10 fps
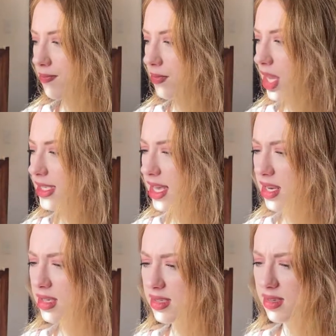Is that
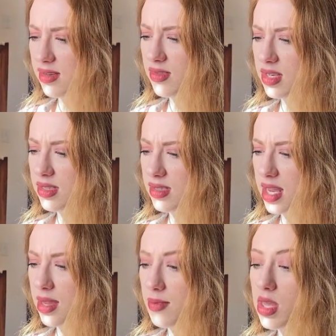even his
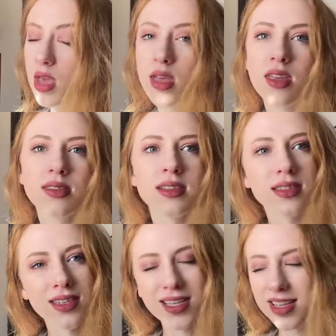name? Yes, I
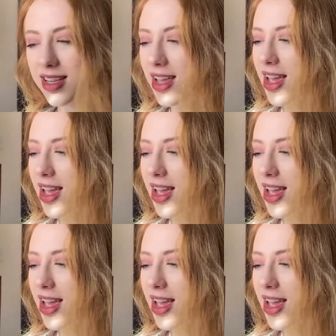did it.